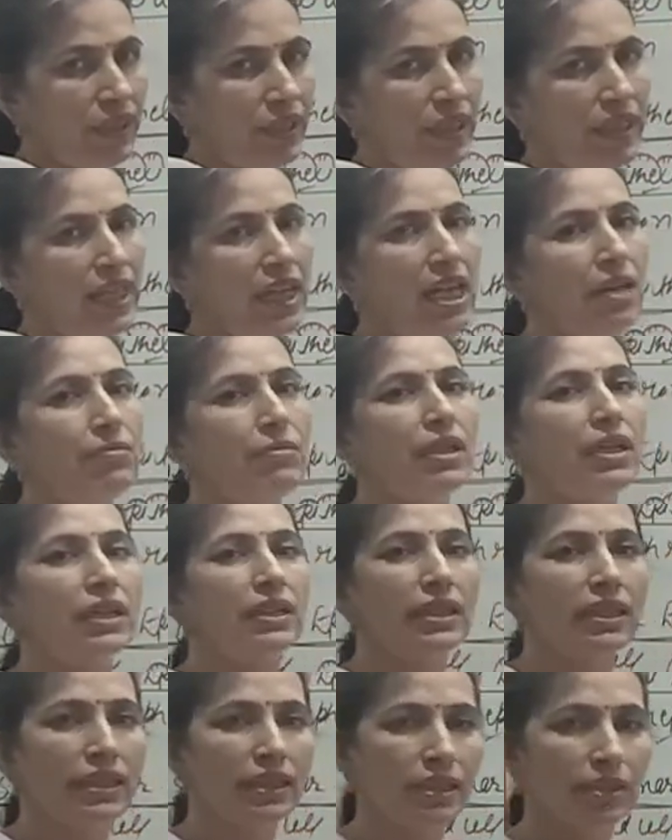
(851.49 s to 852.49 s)
I am
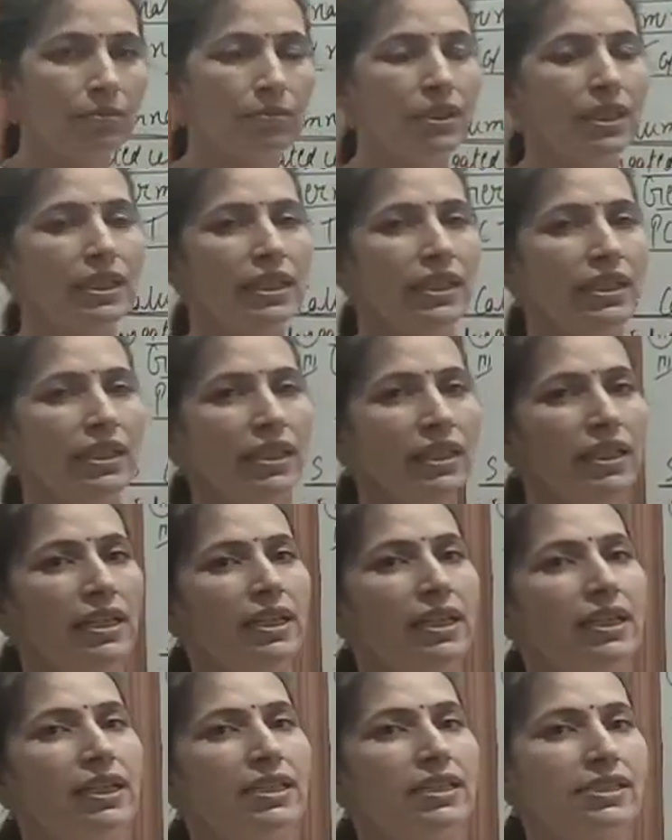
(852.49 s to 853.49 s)
again repeating,
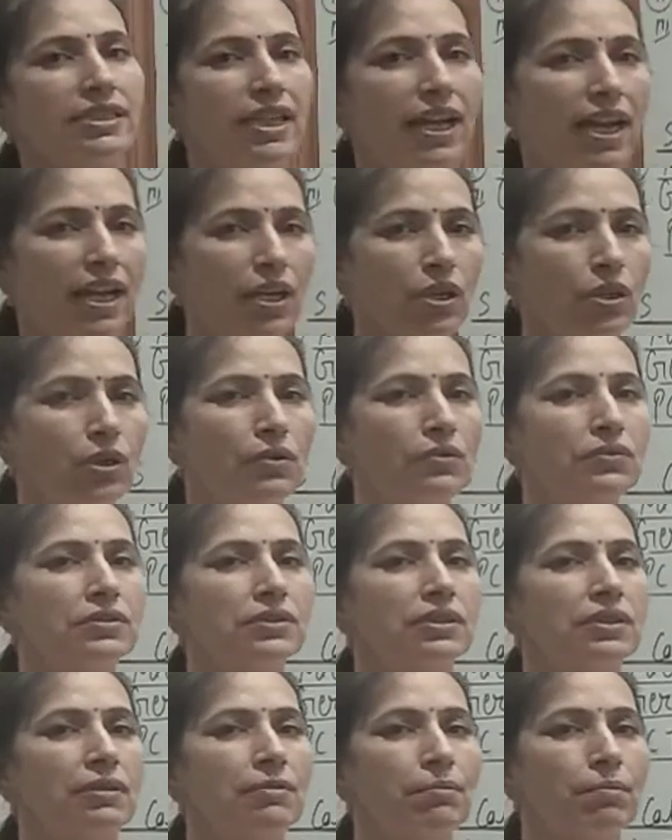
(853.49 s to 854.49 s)
cell of
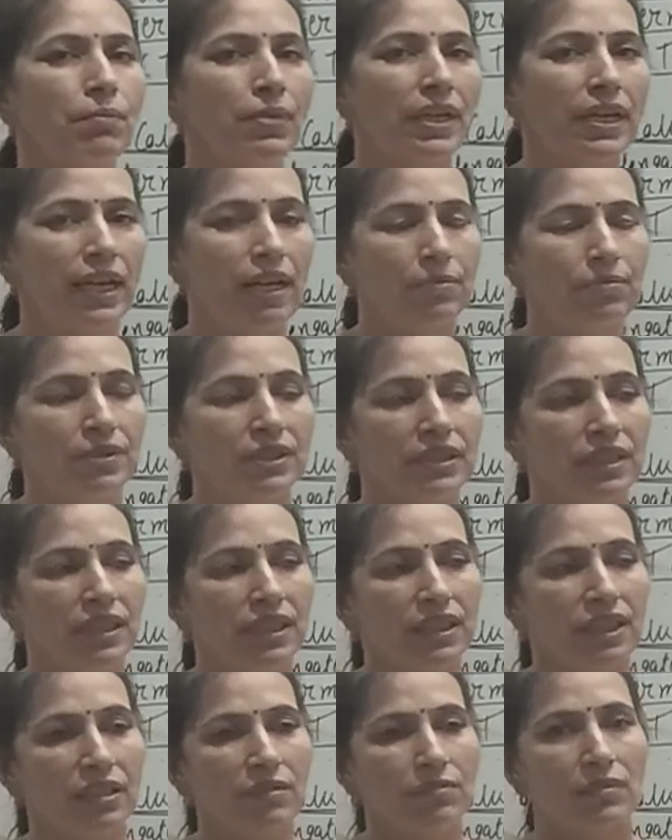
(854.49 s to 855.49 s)
simple
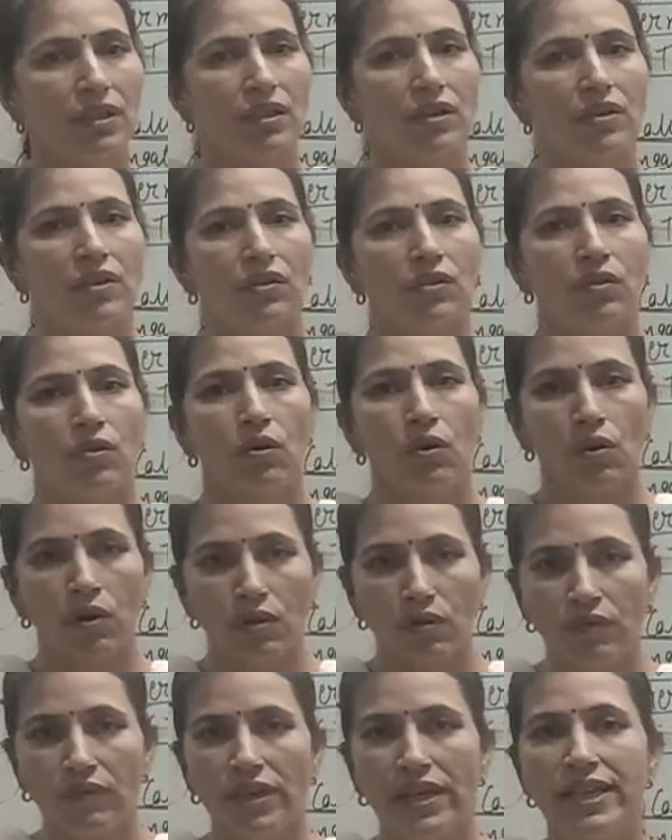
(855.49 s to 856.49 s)
epithelium are
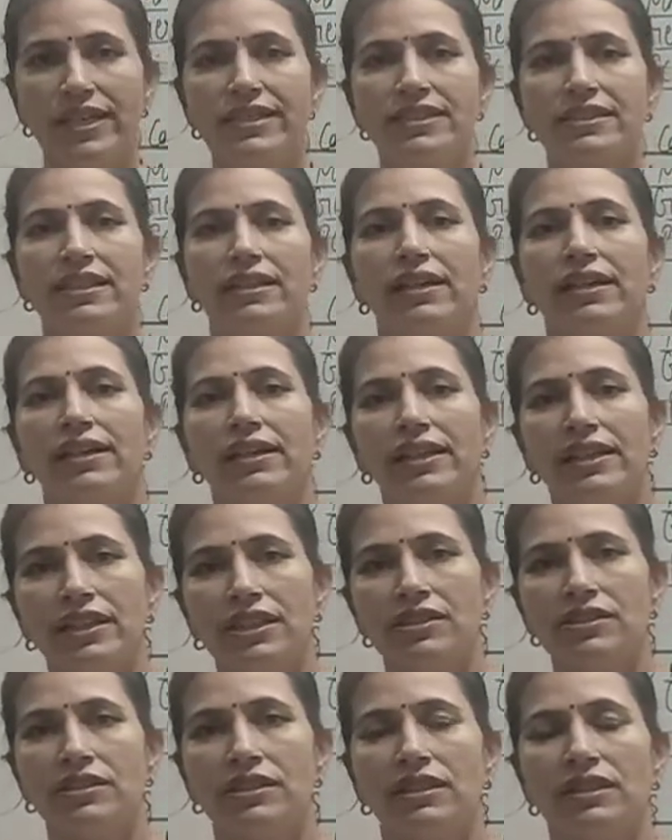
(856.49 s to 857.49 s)
always
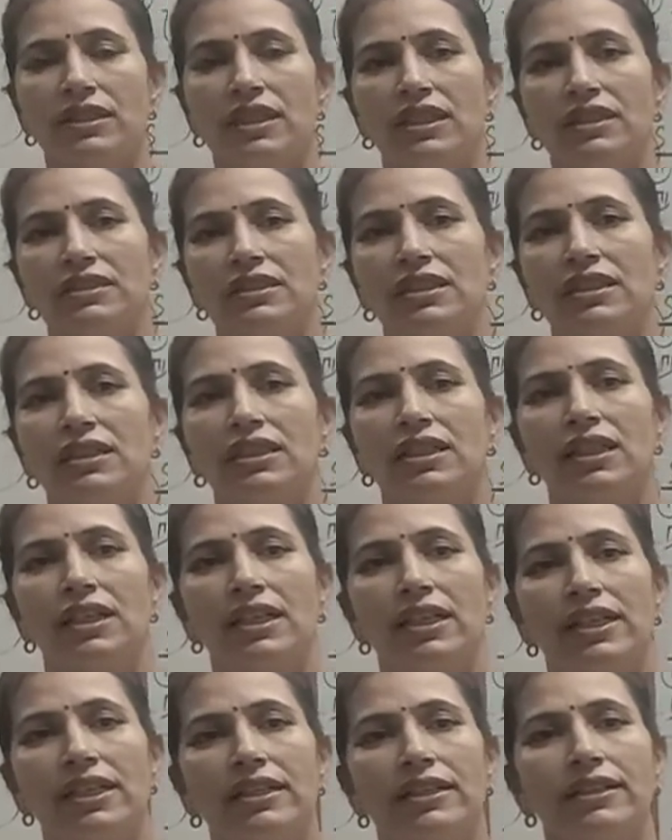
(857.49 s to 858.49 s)
arranged in the single
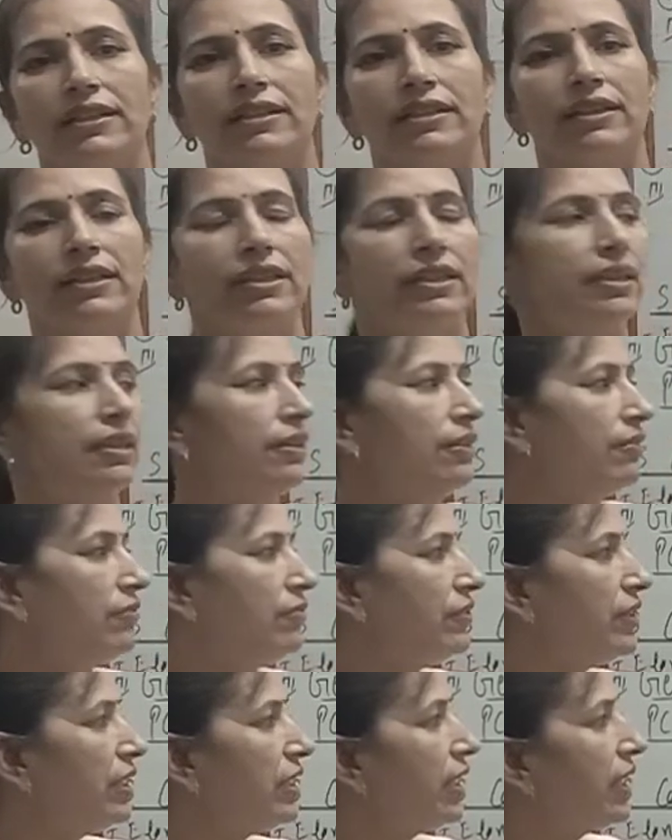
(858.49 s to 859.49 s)
layer,
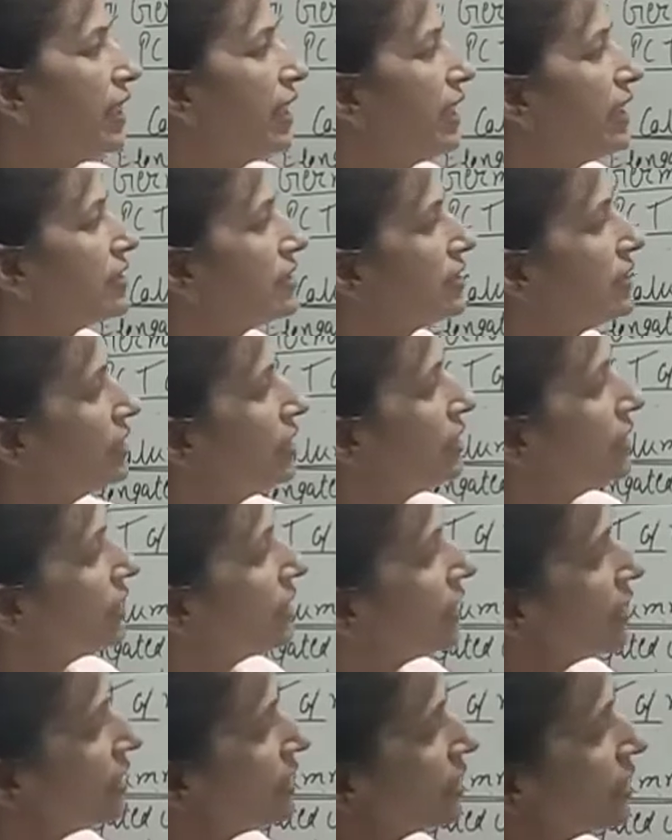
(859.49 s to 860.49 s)
whereas
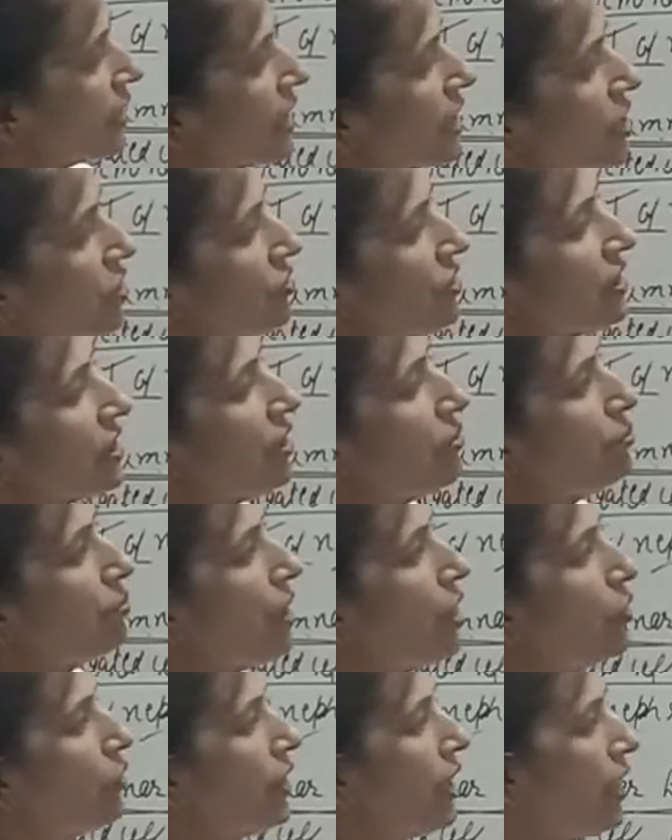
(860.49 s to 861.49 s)
in case of the
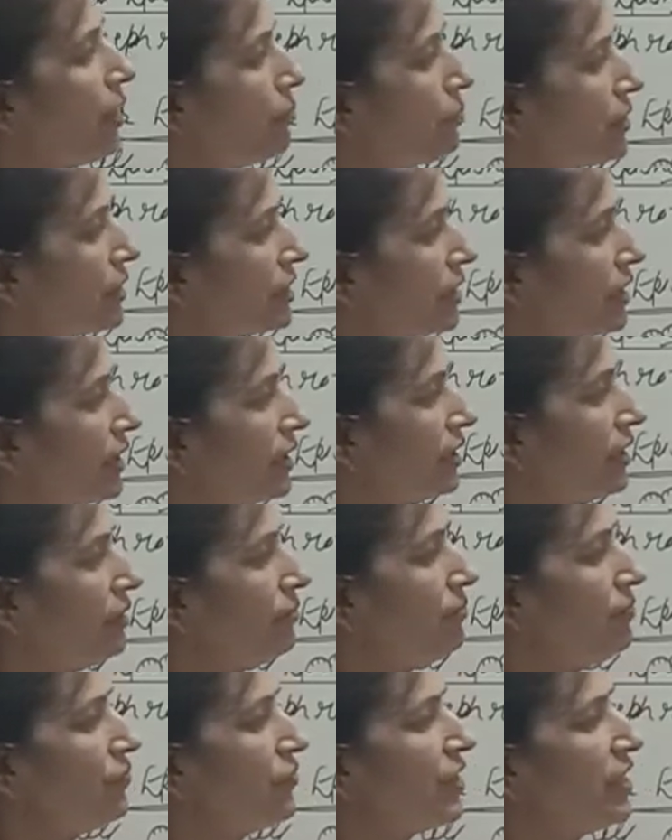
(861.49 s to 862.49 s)
compound
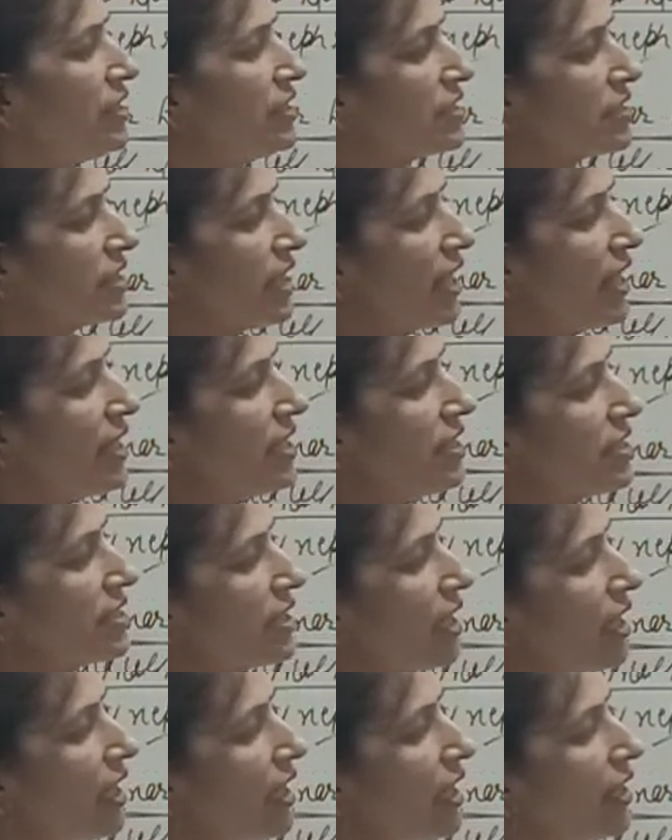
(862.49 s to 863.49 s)
epithelium, cells
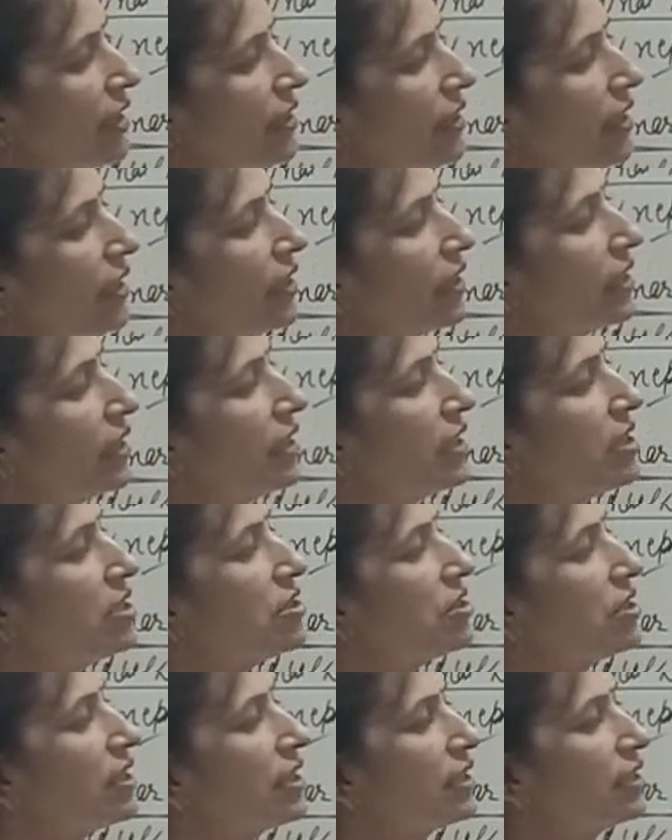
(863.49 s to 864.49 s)
are
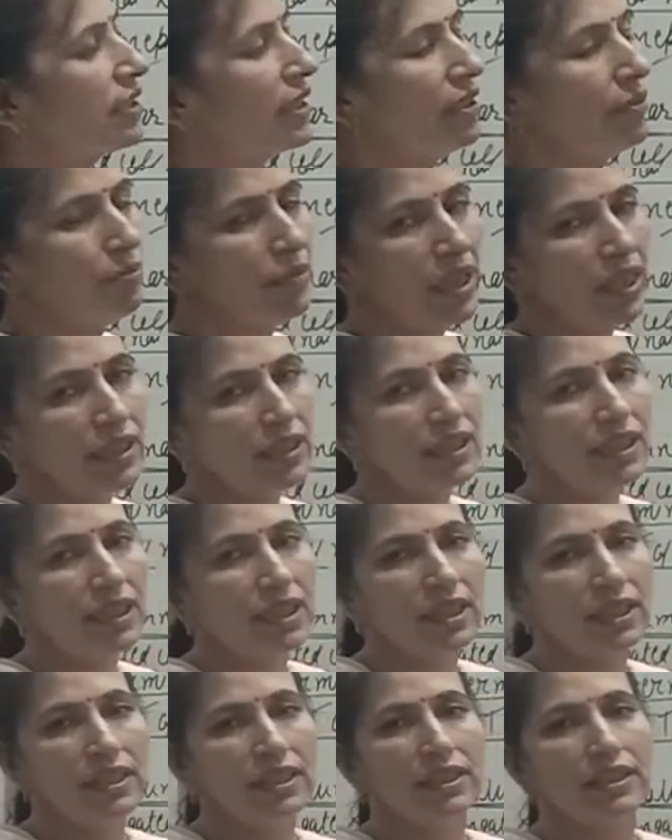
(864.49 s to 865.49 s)
arranged in the many
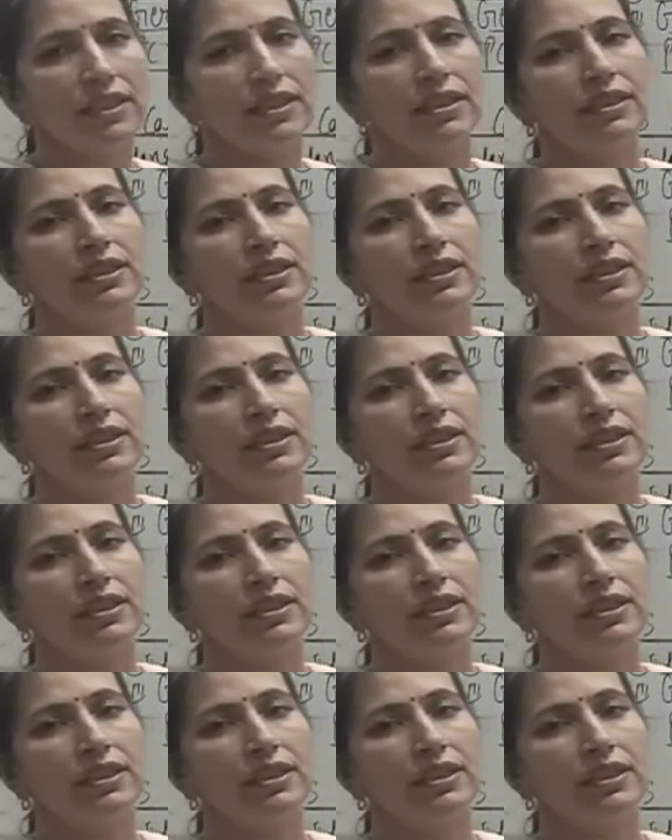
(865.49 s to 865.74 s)
layers.